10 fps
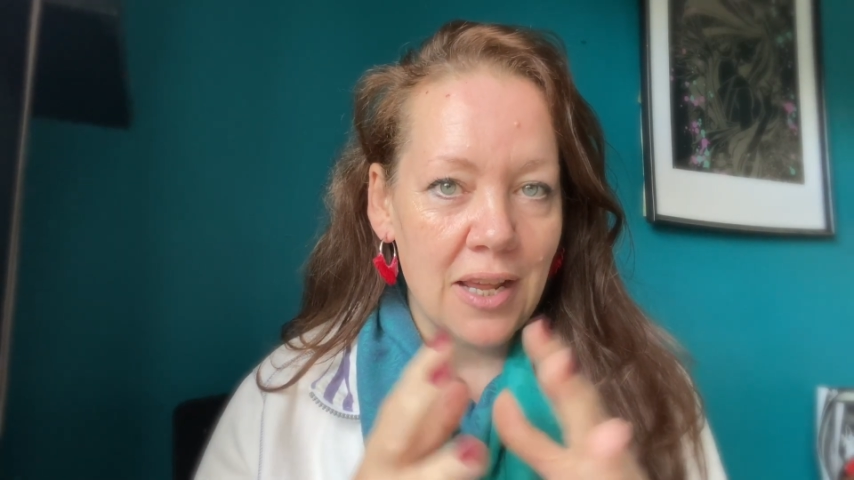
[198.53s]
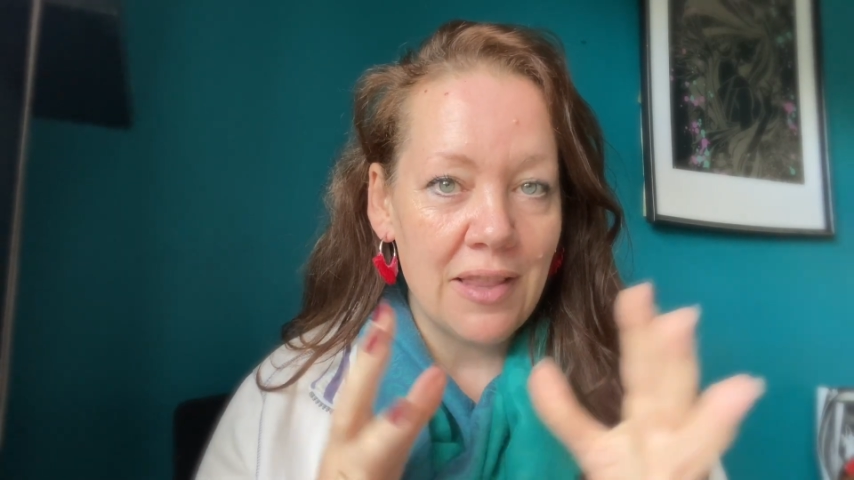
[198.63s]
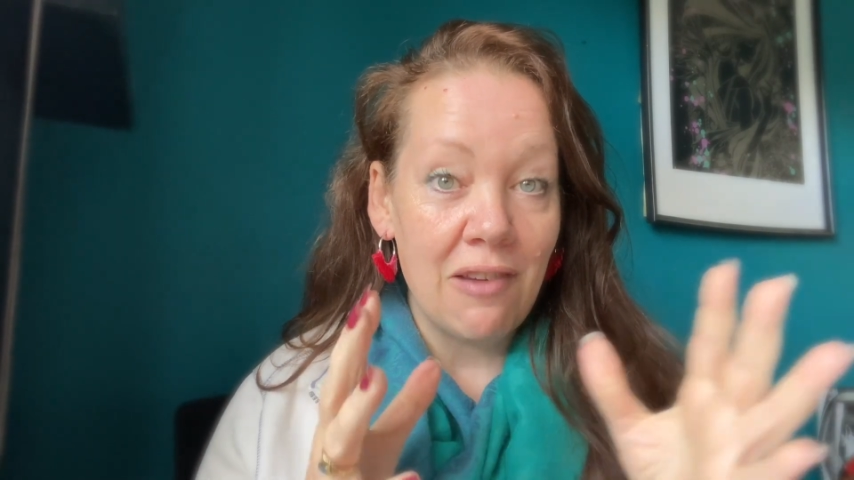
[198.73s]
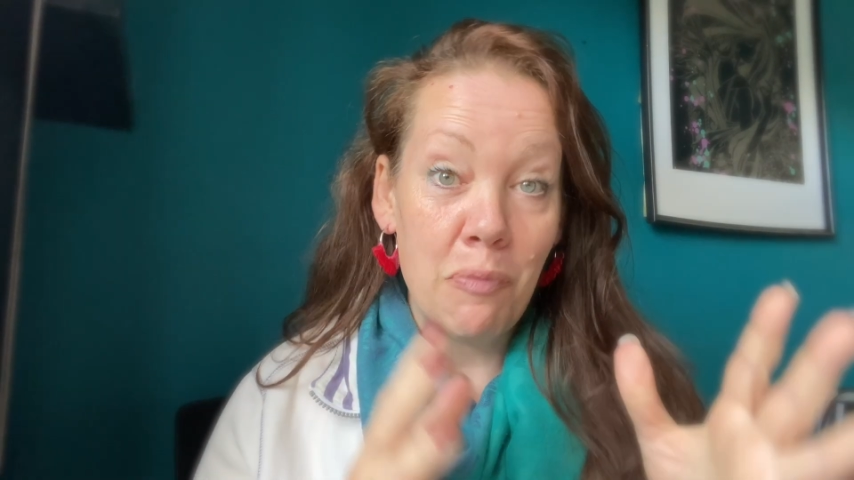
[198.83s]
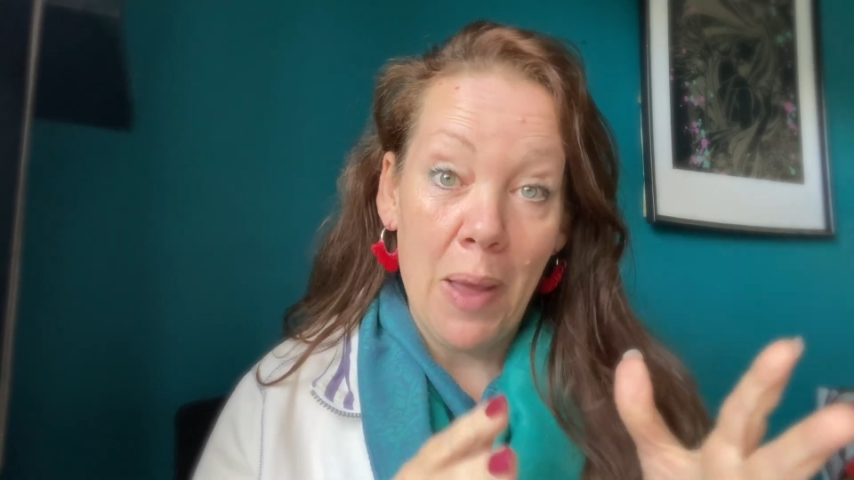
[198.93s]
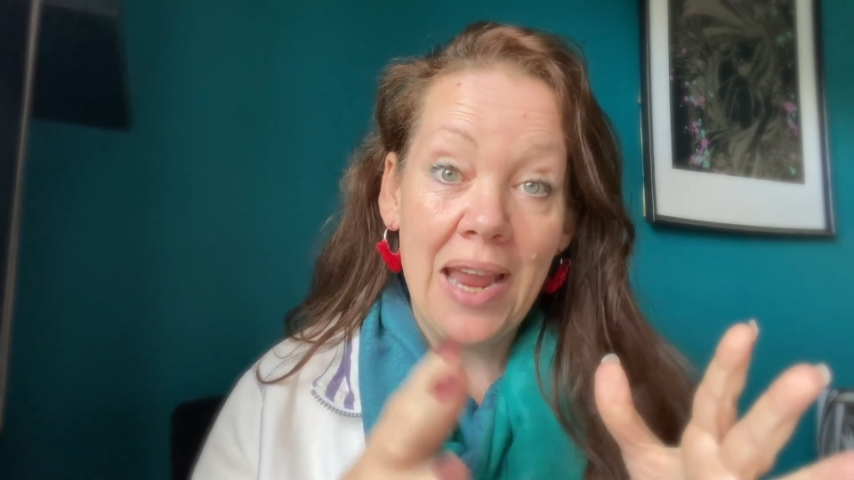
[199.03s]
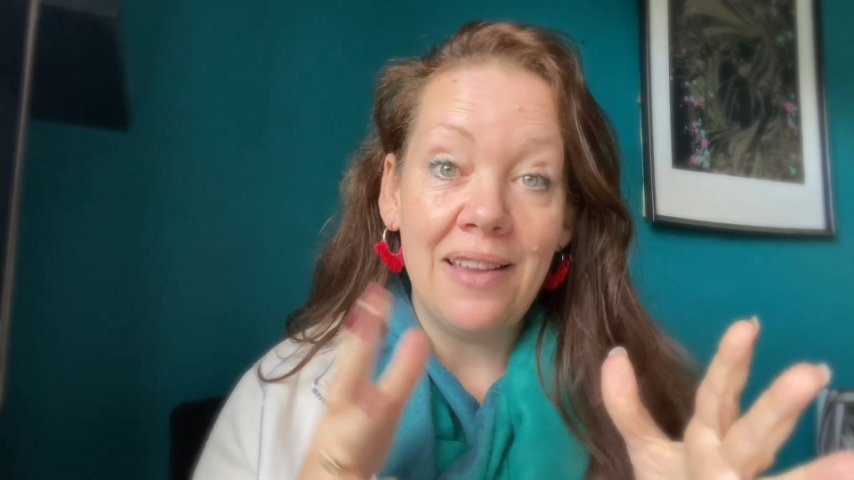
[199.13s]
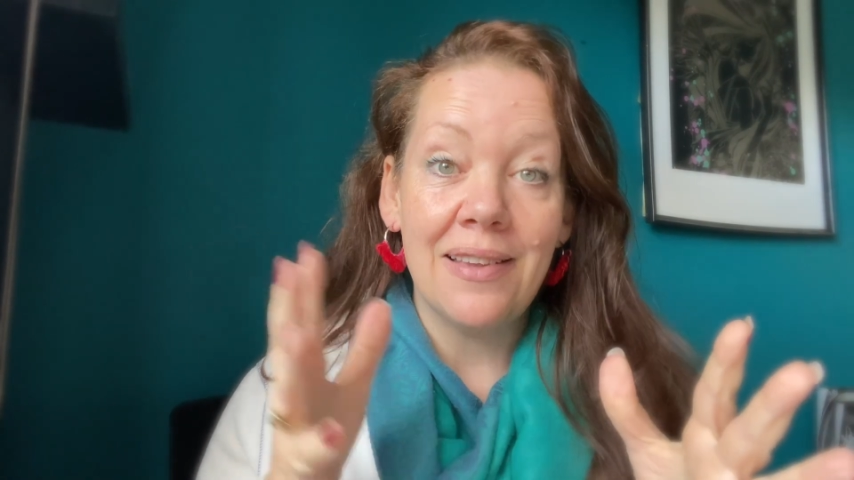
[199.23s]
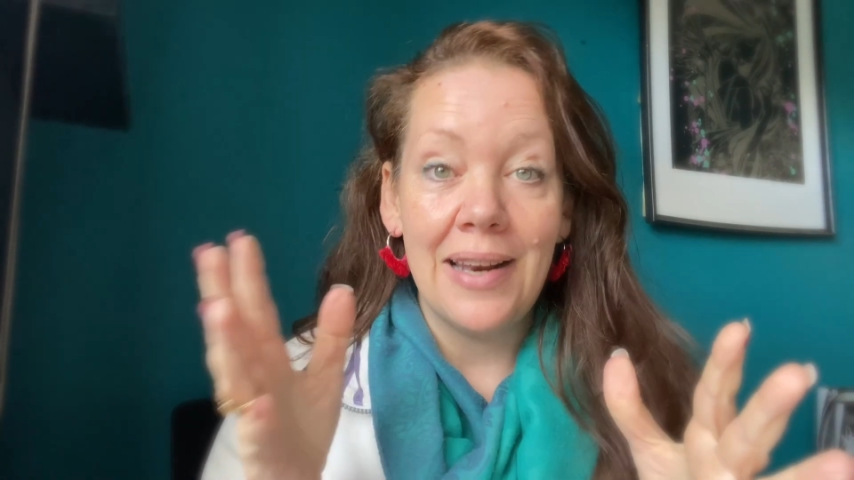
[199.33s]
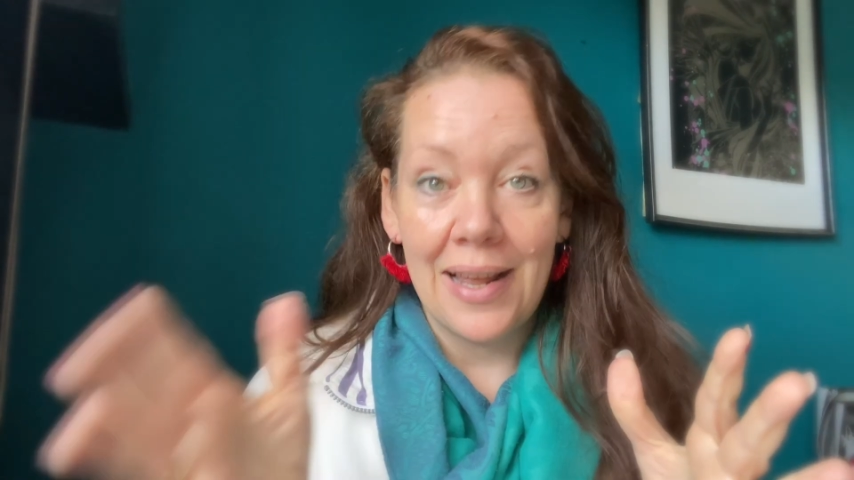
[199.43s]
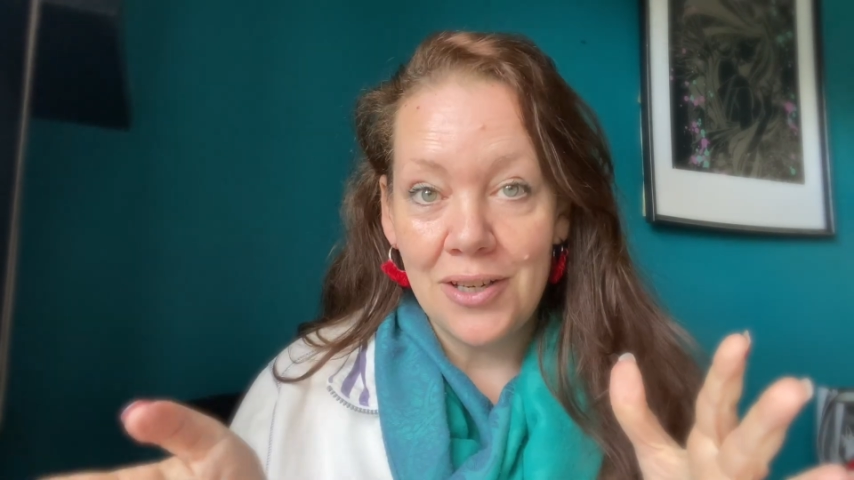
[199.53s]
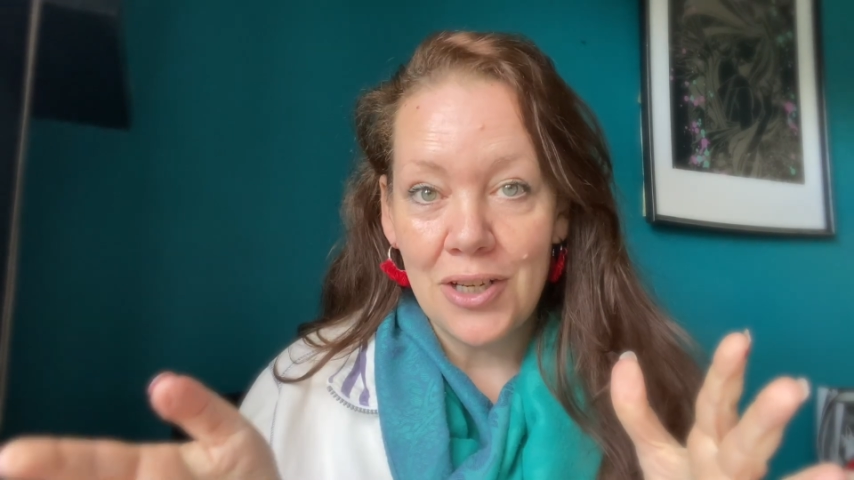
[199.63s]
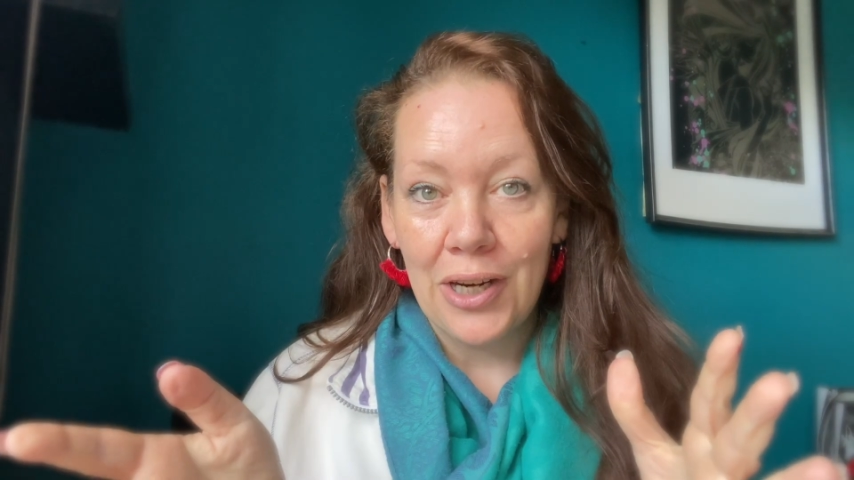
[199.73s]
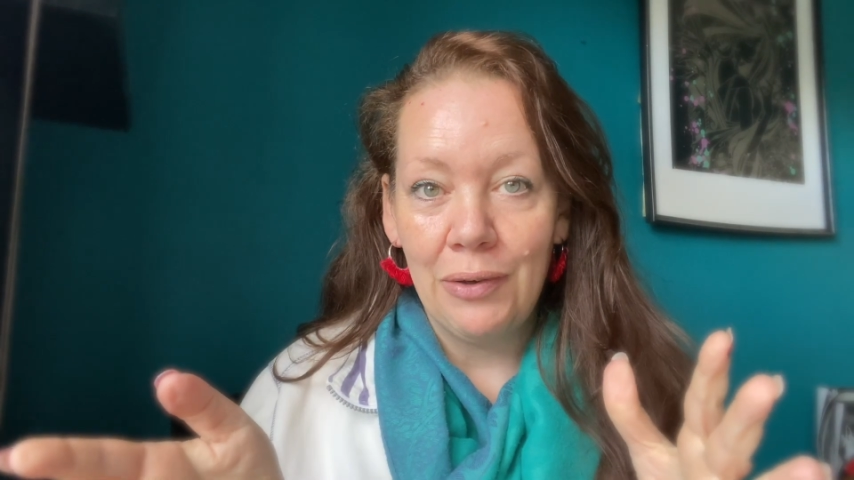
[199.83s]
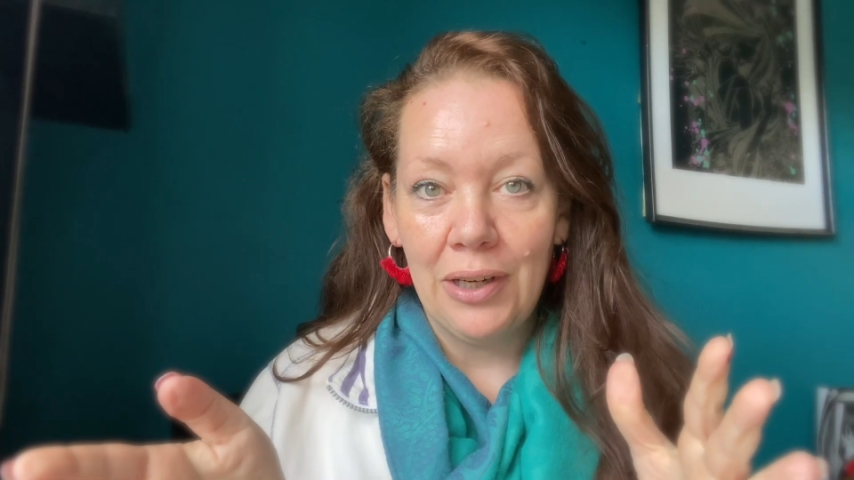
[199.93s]
and they've paid the
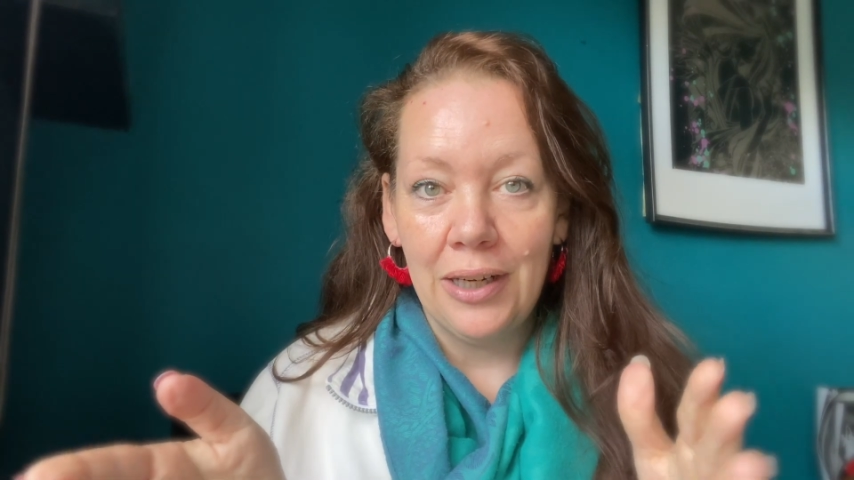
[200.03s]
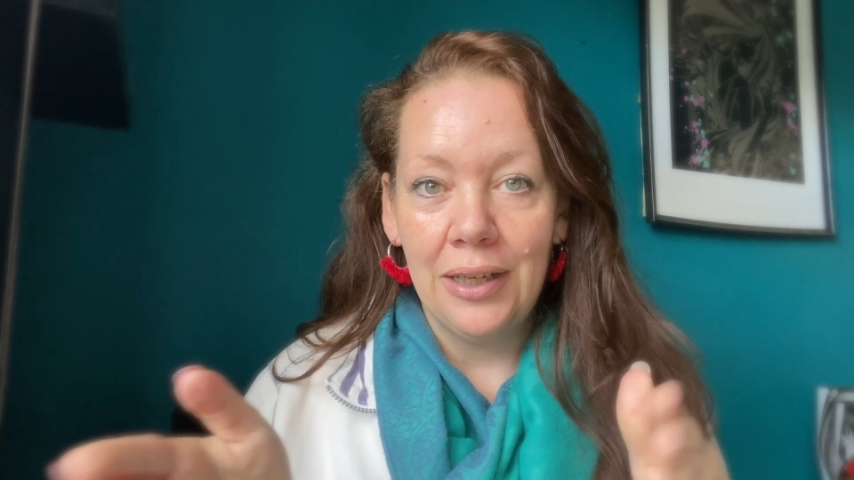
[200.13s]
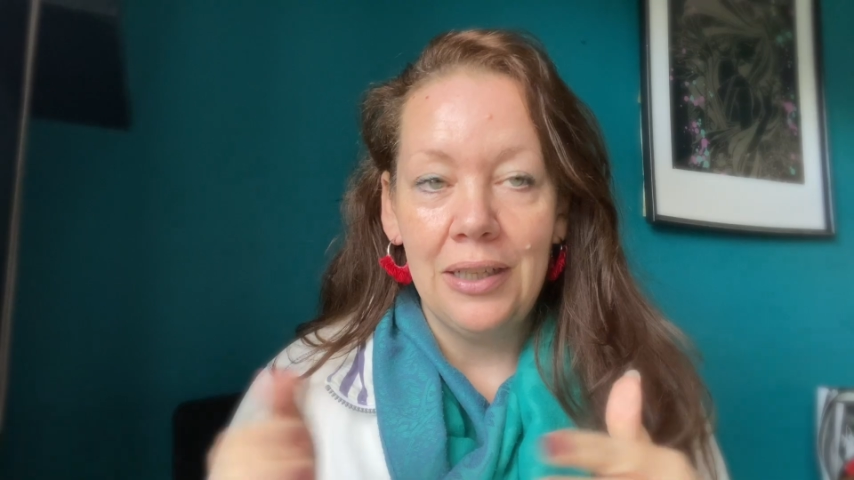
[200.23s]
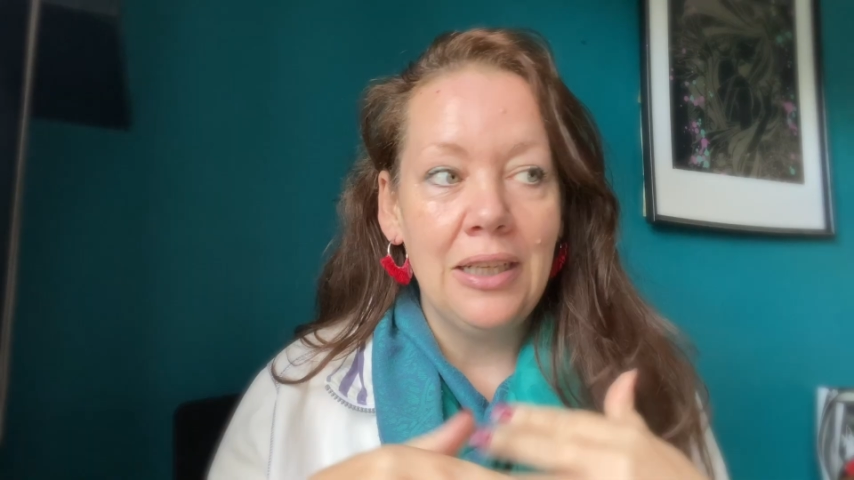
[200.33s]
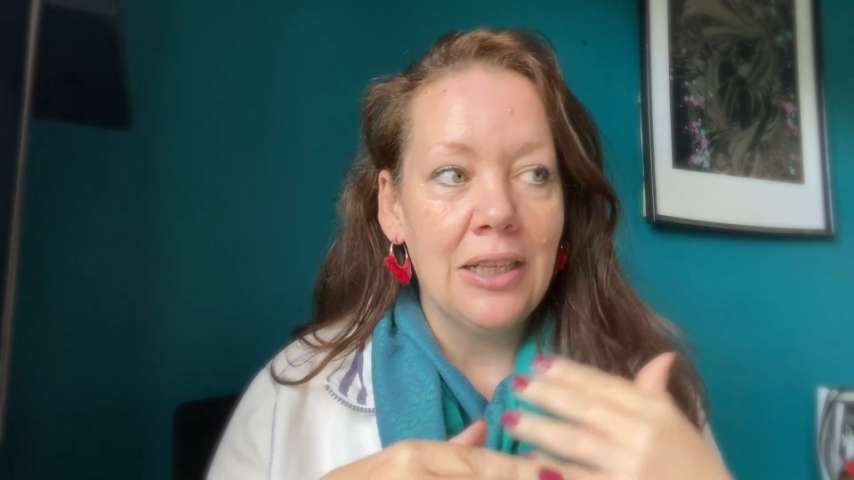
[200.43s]
landowner